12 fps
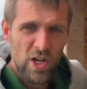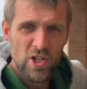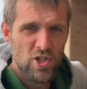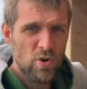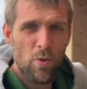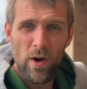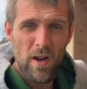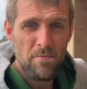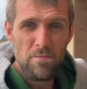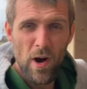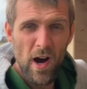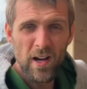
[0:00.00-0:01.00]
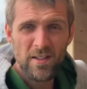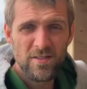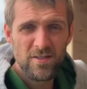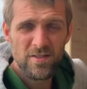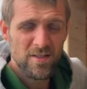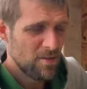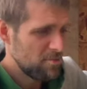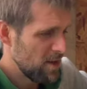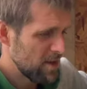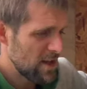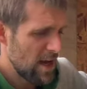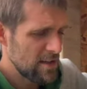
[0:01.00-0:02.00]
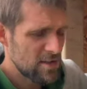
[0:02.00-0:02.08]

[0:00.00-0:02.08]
$20 or something like that.